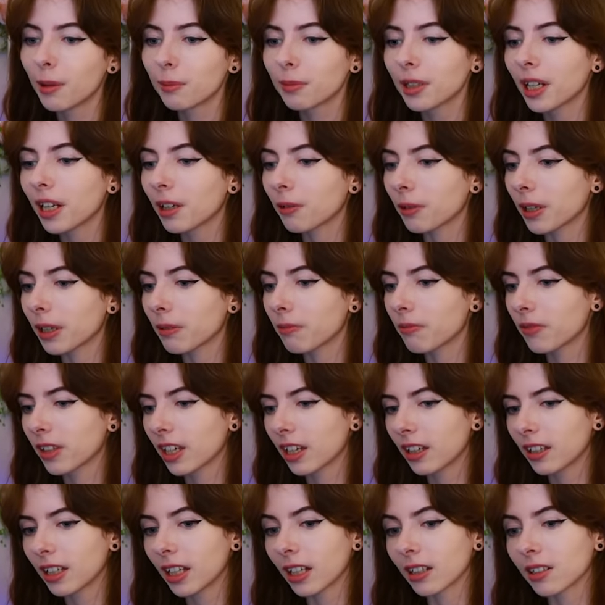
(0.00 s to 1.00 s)
But anyway,
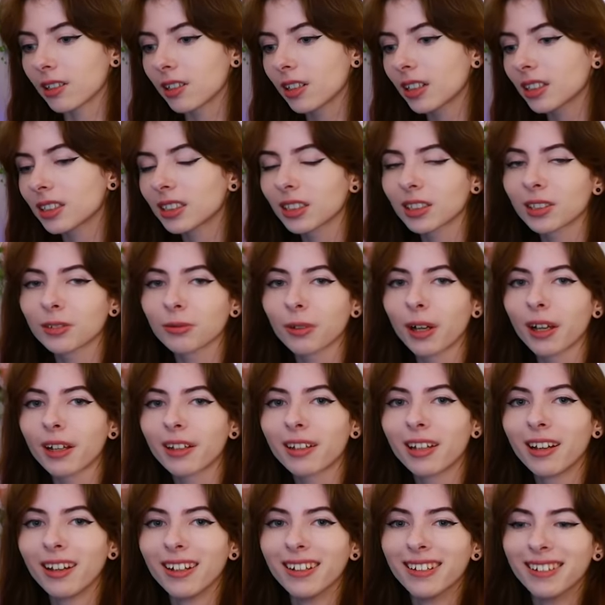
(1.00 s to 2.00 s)
yeah, she gets this
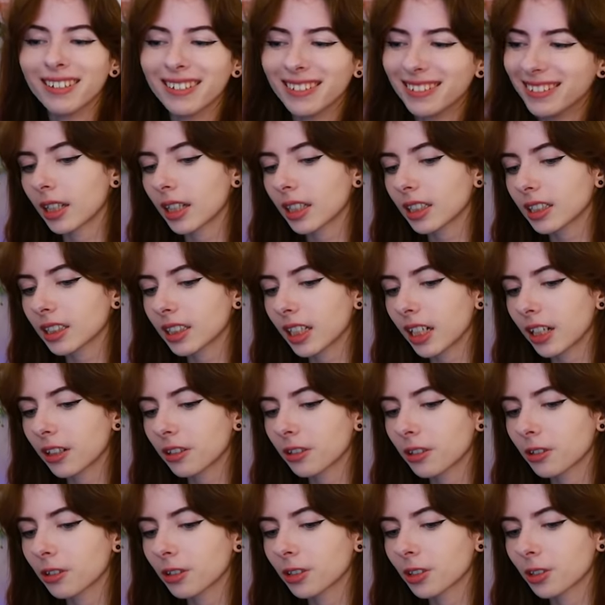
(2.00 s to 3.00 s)
rank. Next
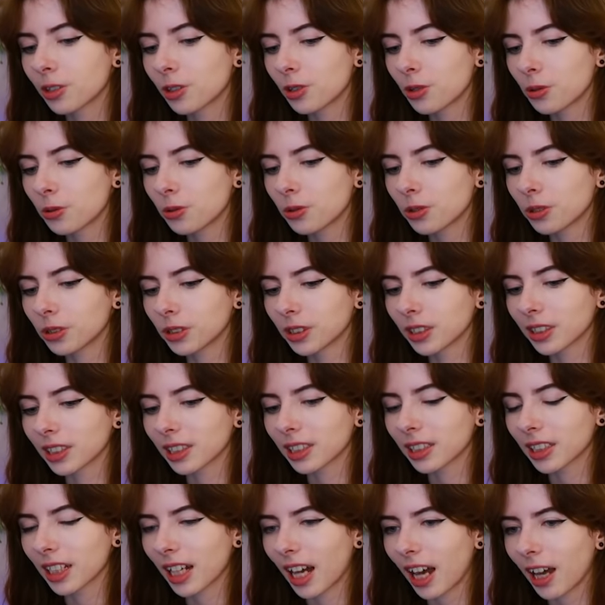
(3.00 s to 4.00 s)
character is
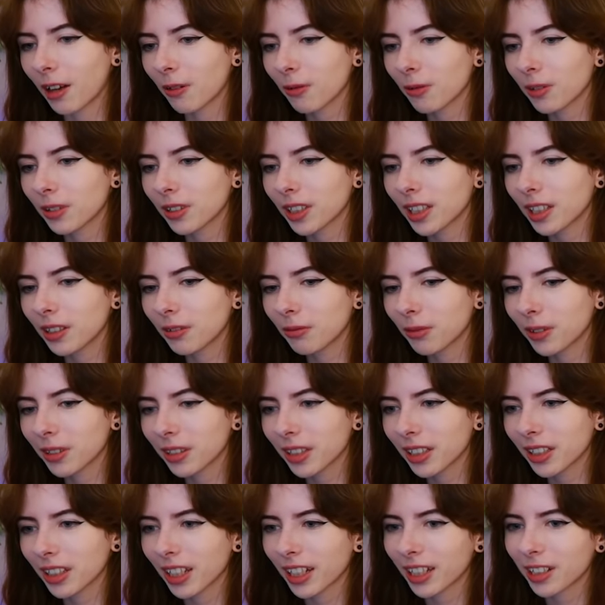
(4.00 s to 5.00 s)
Jules. I really,
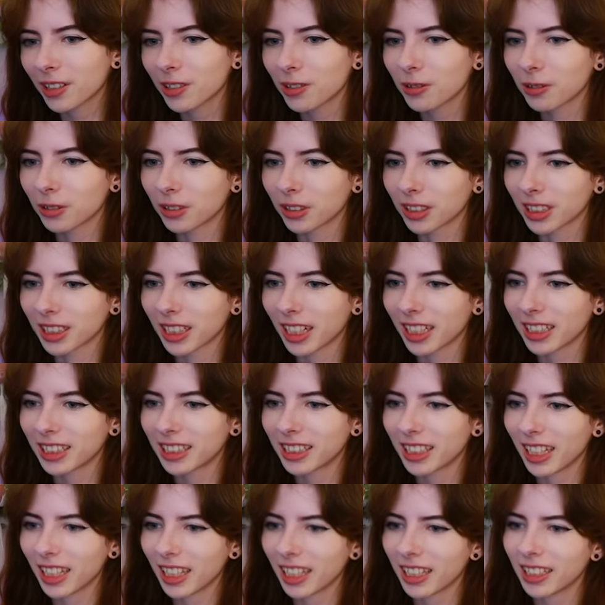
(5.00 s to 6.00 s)
really like Jules. I'd
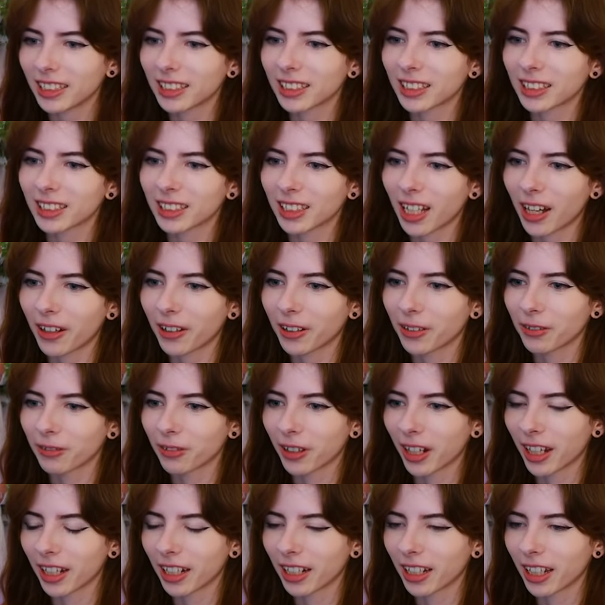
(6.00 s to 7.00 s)
say he's a solid
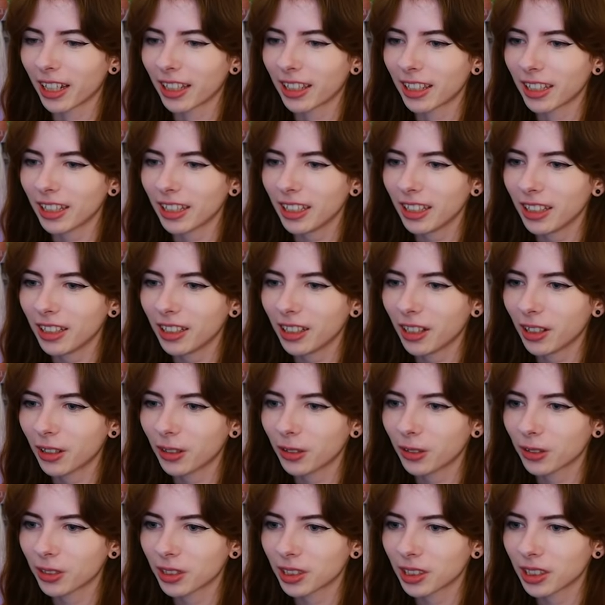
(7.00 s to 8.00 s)
friend. I think he
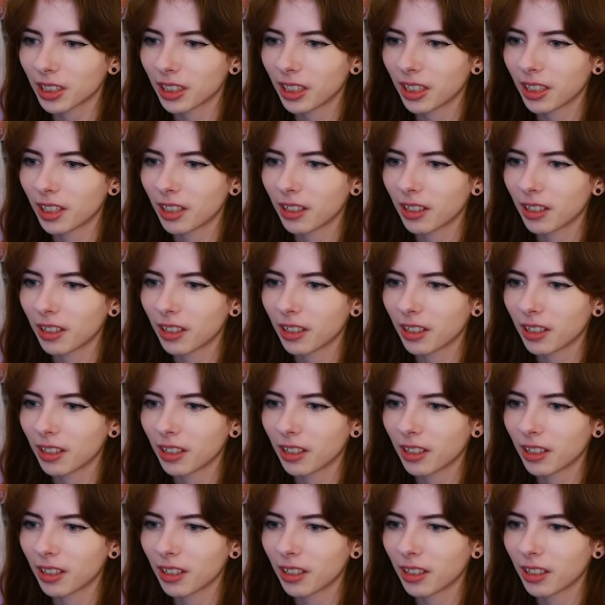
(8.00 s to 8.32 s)
goes